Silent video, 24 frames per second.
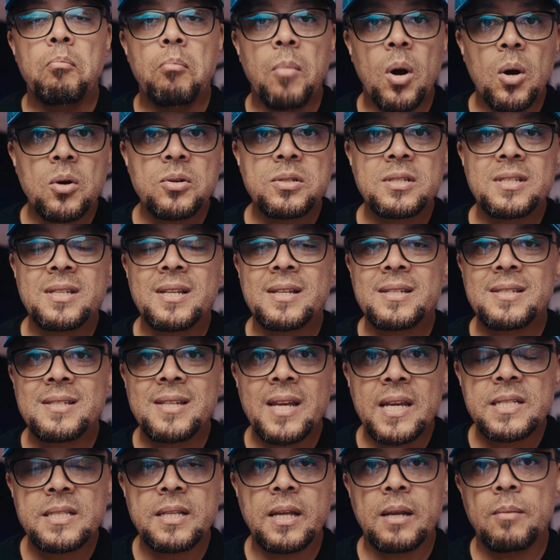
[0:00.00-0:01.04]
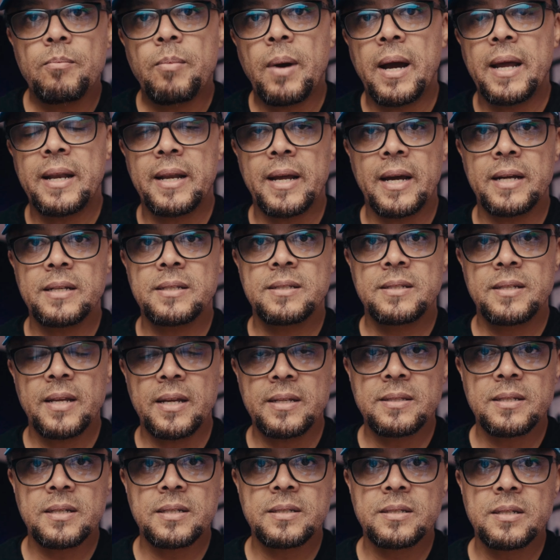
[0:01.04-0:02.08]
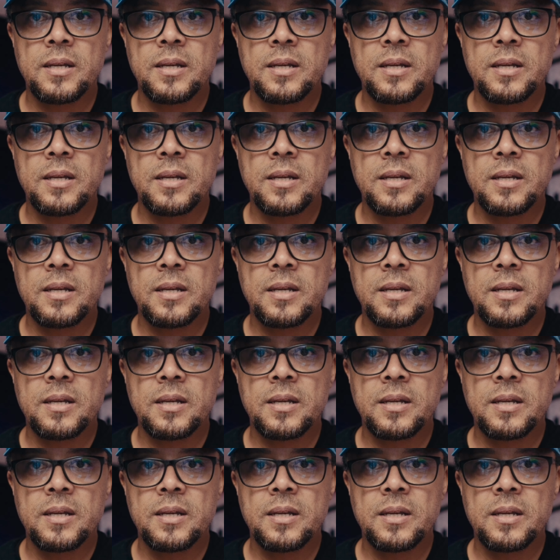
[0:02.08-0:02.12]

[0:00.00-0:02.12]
most 16:9 sensors.